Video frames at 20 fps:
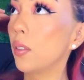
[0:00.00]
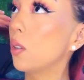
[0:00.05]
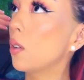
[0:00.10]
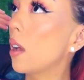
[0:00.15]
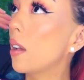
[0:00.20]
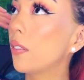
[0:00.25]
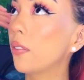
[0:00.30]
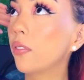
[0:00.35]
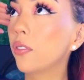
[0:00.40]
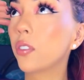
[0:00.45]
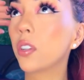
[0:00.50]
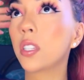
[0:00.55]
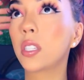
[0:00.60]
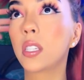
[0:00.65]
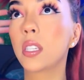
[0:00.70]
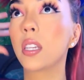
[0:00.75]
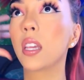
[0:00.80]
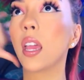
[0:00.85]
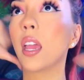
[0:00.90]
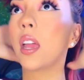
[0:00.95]
If you have
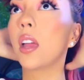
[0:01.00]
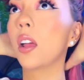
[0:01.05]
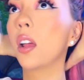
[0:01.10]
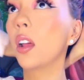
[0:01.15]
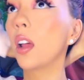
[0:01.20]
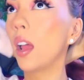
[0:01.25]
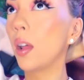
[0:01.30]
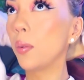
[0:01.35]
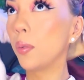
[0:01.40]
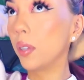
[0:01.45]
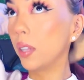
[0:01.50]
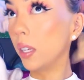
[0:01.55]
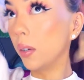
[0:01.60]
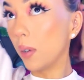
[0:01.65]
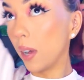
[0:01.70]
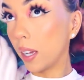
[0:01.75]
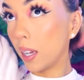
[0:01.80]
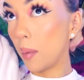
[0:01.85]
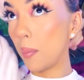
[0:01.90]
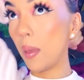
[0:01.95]
frizzy hair, I really
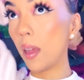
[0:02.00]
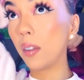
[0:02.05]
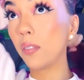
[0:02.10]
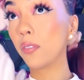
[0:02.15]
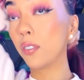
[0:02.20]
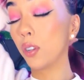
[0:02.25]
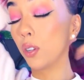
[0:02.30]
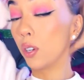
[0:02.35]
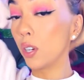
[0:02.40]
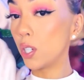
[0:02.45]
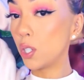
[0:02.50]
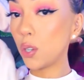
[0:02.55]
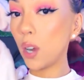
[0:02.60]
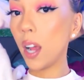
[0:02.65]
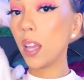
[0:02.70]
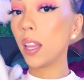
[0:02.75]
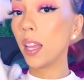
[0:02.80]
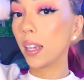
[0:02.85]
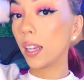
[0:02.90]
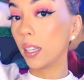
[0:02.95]
recommend for you to
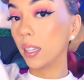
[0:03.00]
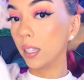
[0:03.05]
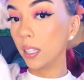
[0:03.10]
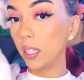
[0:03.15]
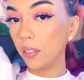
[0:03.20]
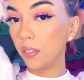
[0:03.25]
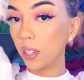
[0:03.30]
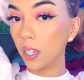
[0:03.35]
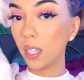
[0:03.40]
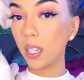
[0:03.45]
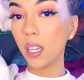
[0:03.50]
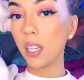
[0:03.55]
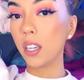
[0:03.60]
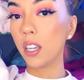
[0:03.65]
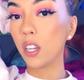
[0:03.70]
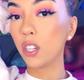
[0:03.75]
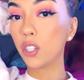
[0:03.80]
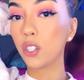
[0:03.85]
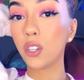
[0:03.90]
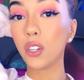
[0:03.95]
try like a leave-in
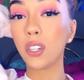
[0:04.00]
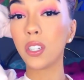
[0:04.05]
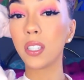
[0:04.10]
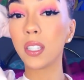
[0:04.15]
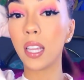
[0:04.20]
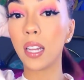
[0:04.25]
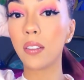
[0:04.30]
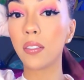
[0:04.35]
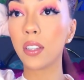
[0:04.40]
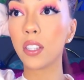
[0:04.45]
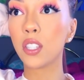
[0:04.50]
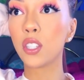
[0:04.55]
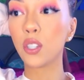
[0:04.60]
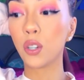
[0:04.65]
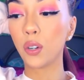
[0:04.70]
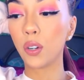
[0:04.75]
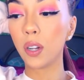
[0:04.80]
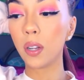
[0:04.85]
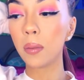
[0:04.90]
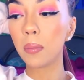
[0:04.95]
conditioner instead of a
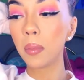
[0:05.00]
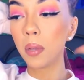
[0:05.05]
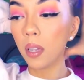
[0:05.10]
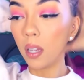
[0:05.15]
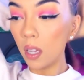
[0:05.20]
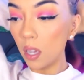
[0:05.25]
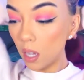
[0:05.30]
serum.